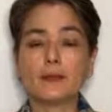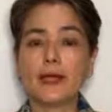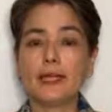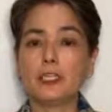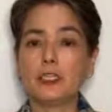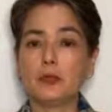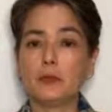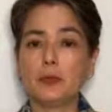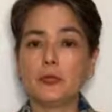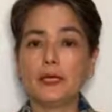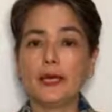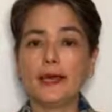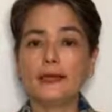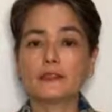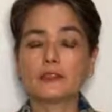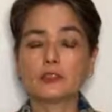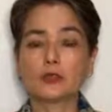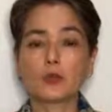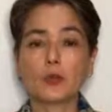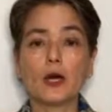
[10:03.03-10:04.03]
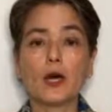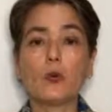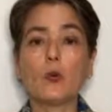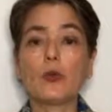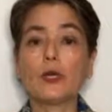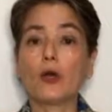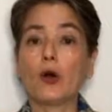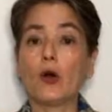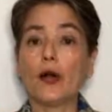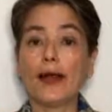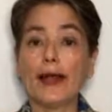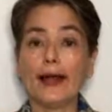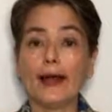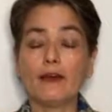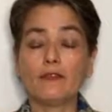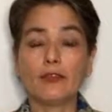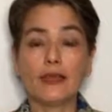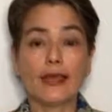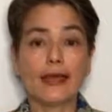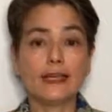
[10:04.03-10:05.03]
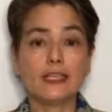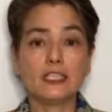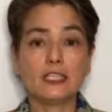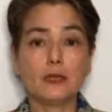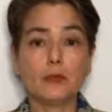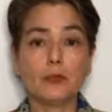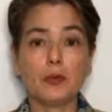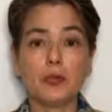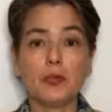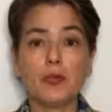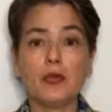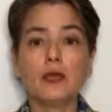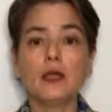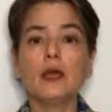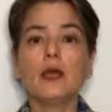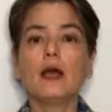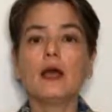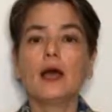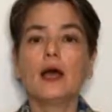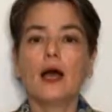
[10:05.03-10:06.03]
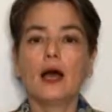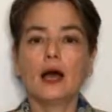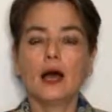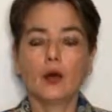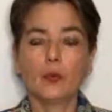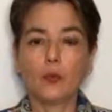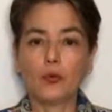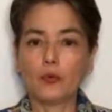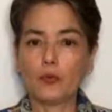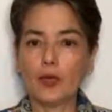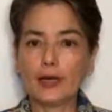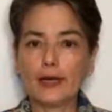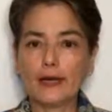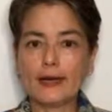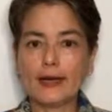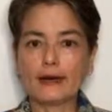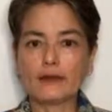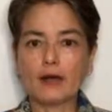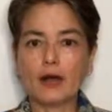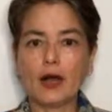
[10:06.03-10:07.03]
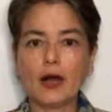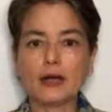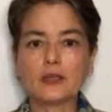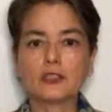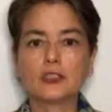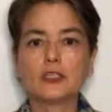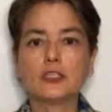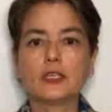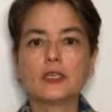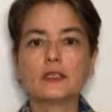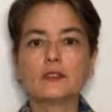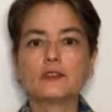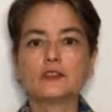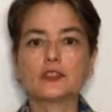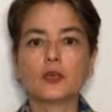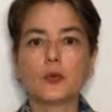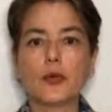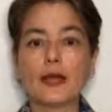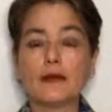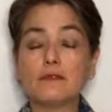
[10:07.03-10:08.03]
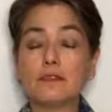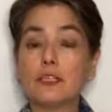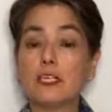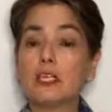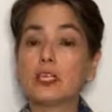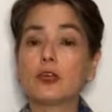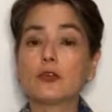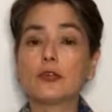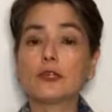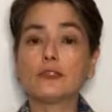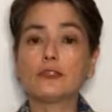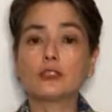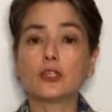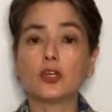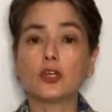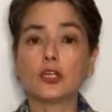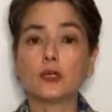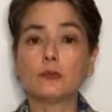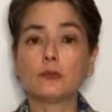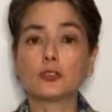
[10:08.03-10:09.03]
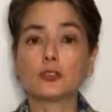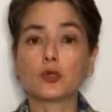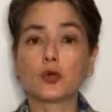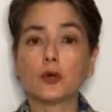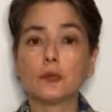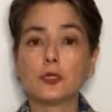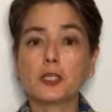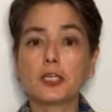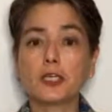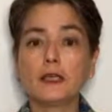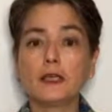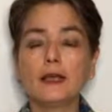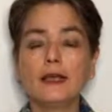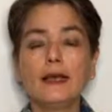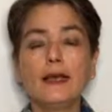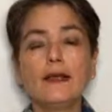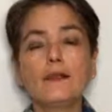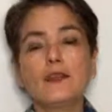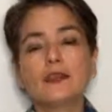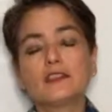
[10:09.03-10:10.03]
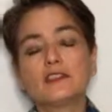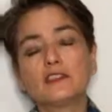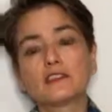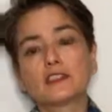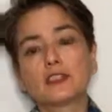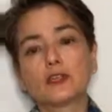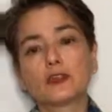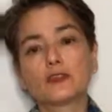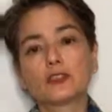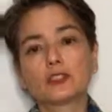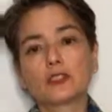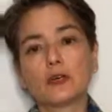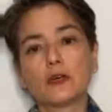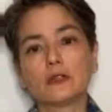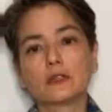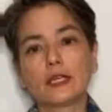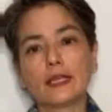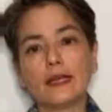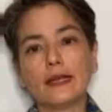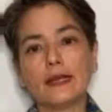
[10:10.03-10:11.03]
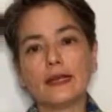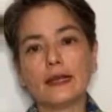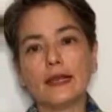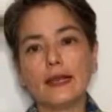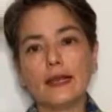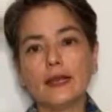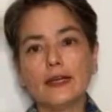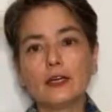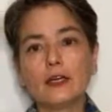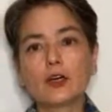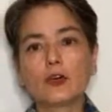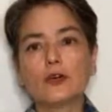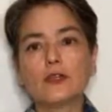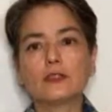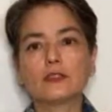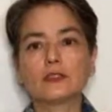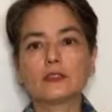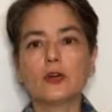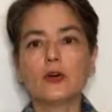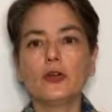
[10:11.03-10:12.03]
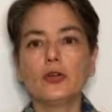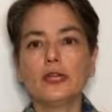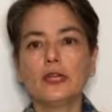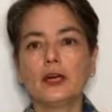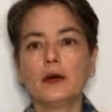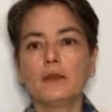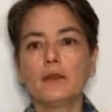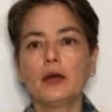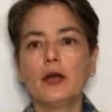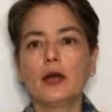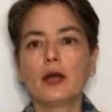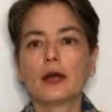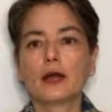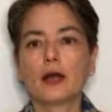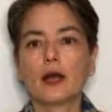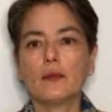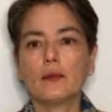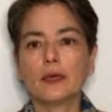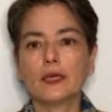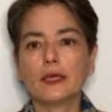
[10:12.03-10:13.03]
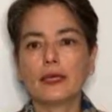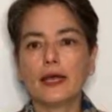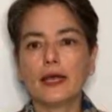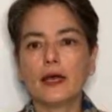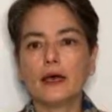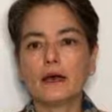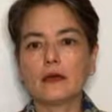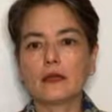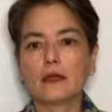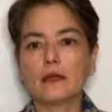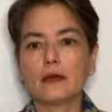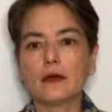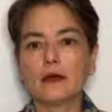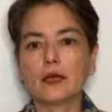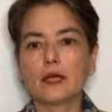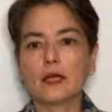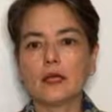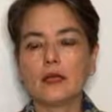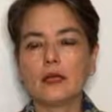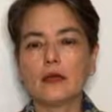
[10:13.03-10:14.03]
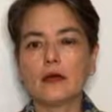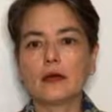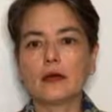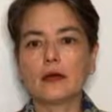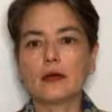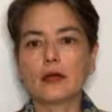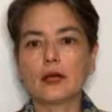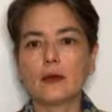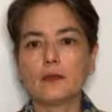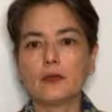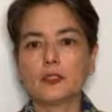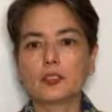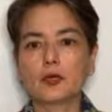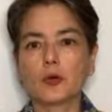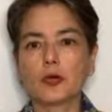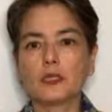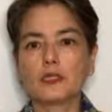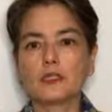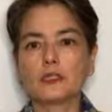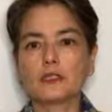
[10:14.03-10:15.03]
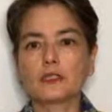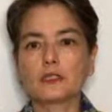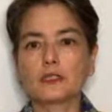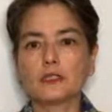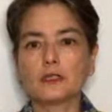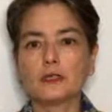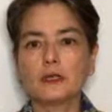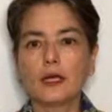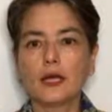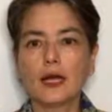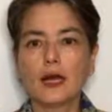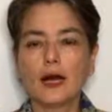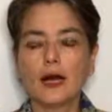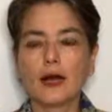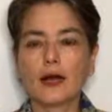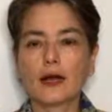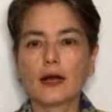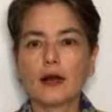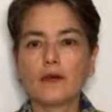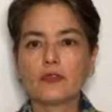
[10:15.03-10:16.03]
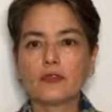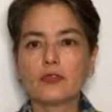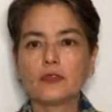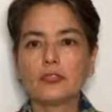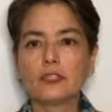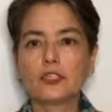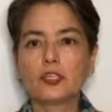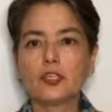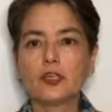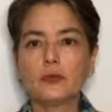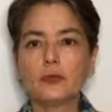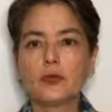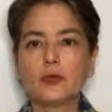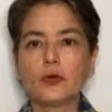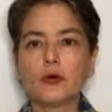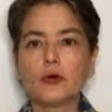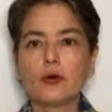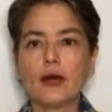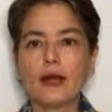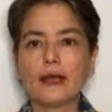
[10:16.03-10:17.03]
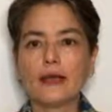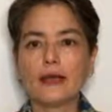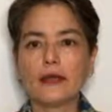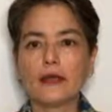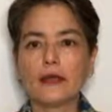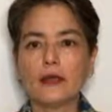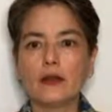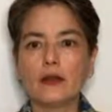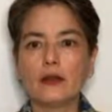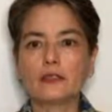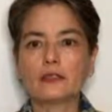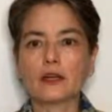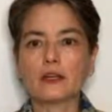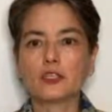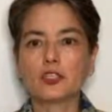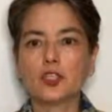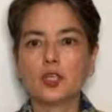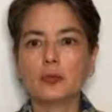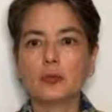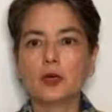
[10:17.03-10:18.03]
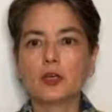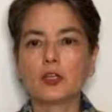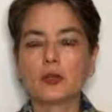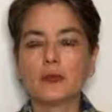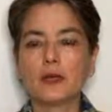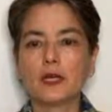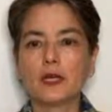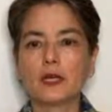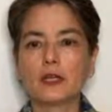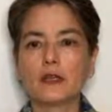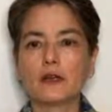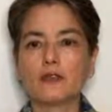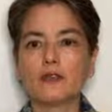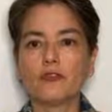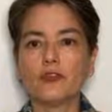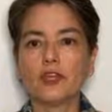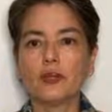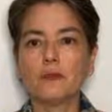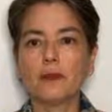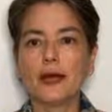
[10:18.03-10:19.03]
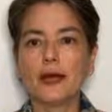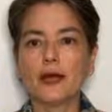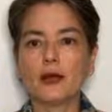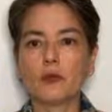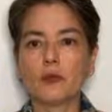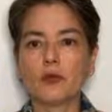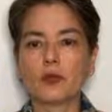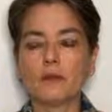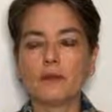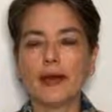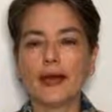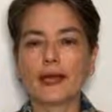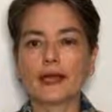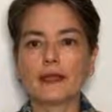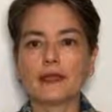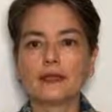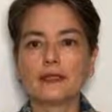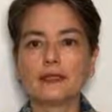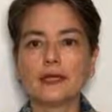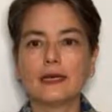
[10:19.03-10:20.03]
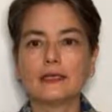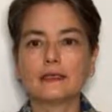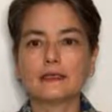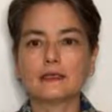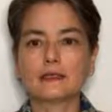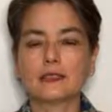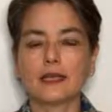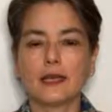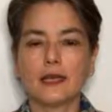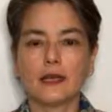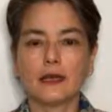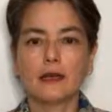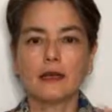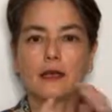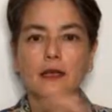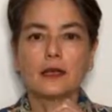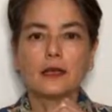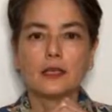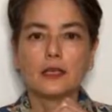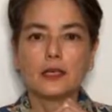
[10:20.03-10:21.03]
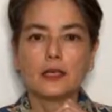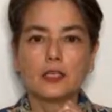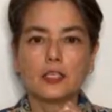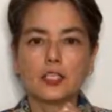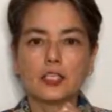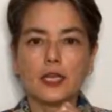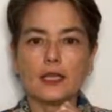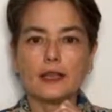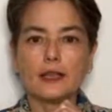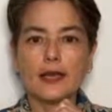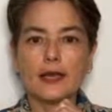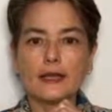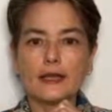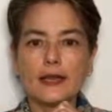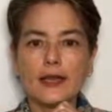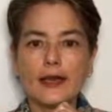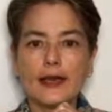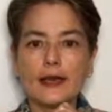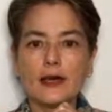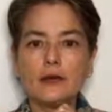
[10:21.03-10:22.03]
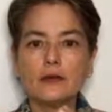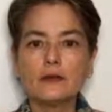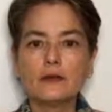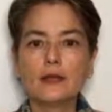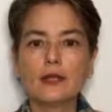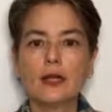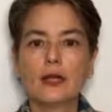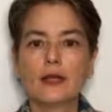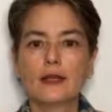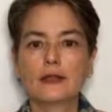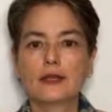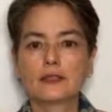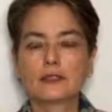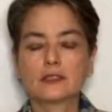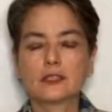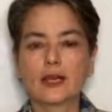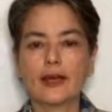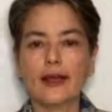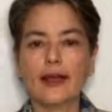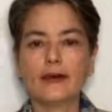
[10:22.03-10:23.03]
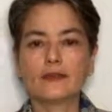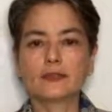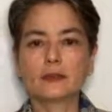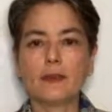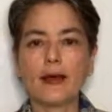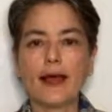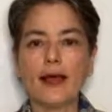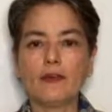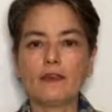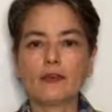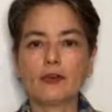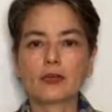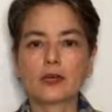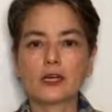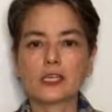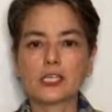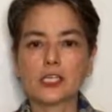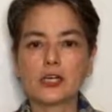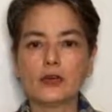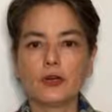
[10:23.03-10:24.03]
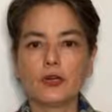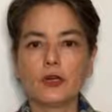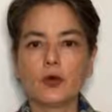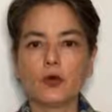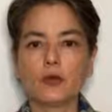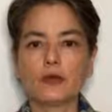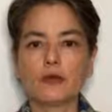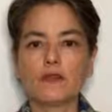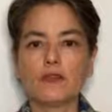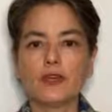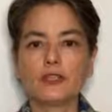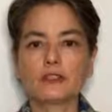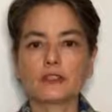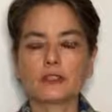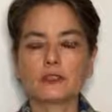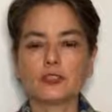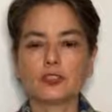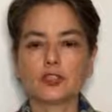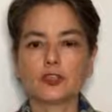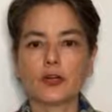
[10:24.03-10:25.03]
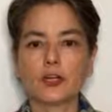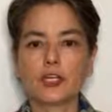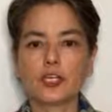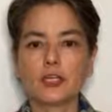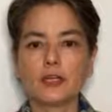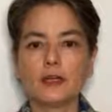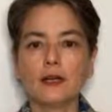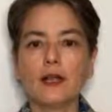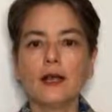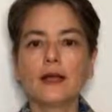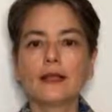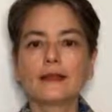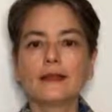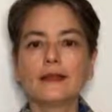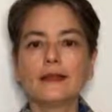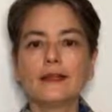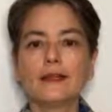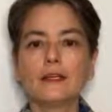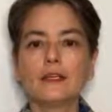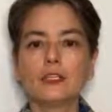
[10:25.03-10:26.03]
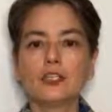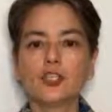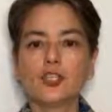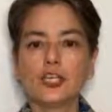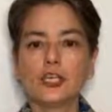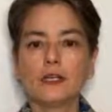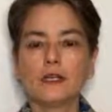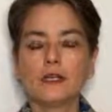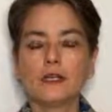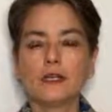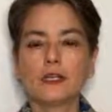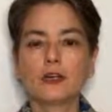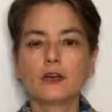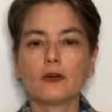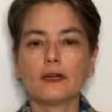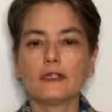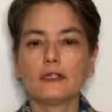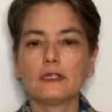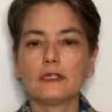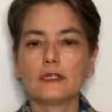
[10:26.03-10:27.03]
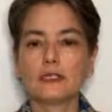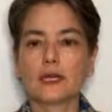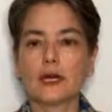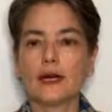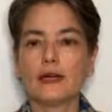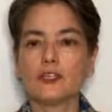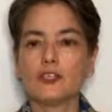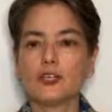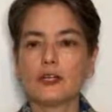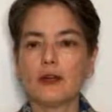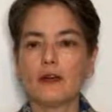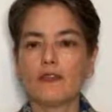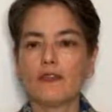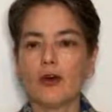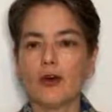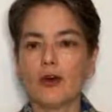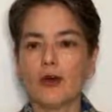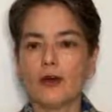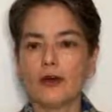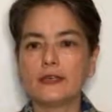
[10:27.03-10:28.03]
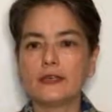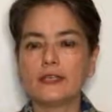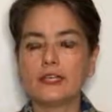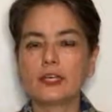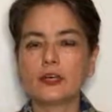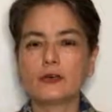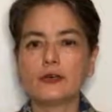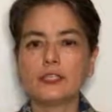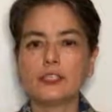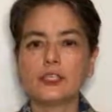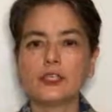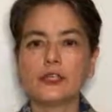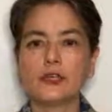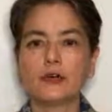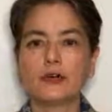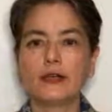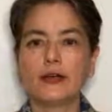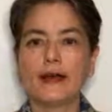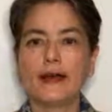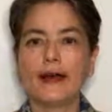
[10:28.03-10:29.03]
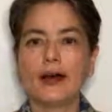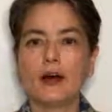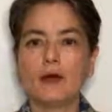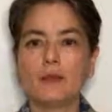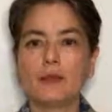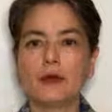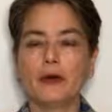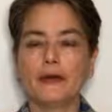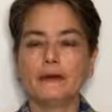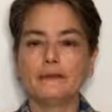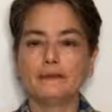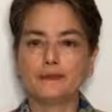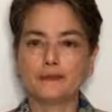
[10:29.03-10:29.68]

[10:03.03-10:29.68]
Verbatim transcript: ATPase as well. We don't have the ATP. We're running out of oxygen, so we have decreased sodium resorption. This is going to result in increased sodium coming down along here, coming to our distal convoluted tubule, and here is our tuboglomerular feedback with the macula densa saying, shut that down. Let's have some afferent arteriole or vasoconstriction, leading to decreased GFR, decreased urine output.